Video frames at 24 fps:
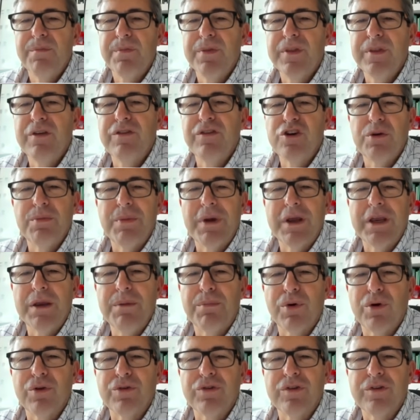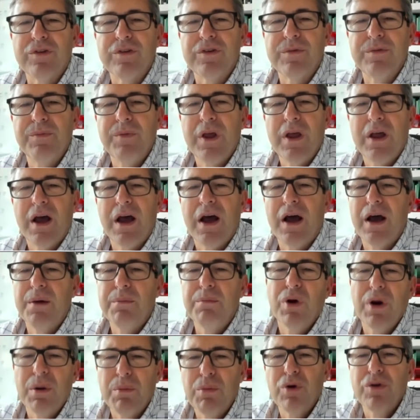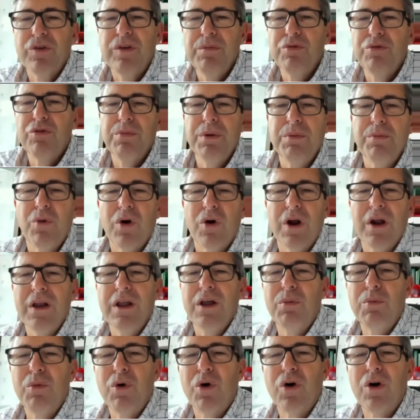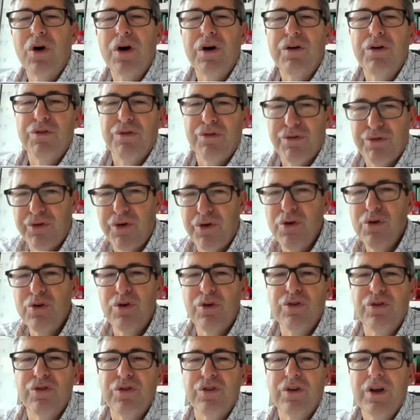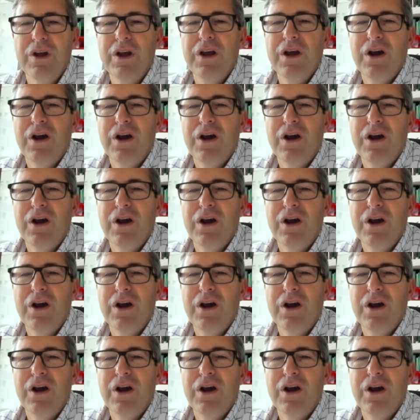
decision-making processes. Uh, Bonabeau seems to be more a little more focused